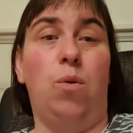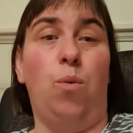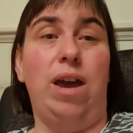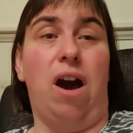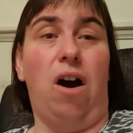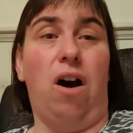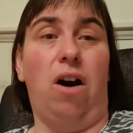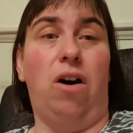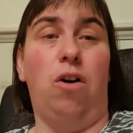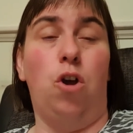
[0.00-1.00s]
we
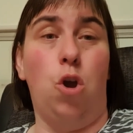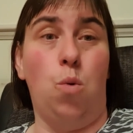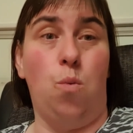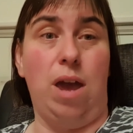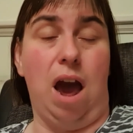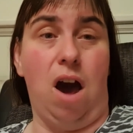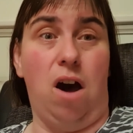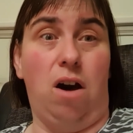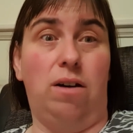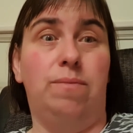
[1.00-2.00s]
are who we
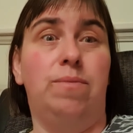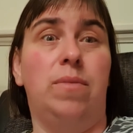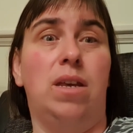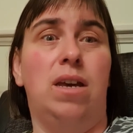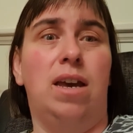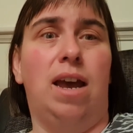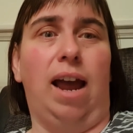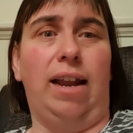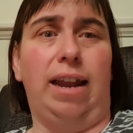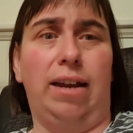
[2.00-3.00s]
are,
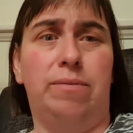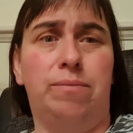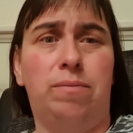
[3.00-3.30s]
and that,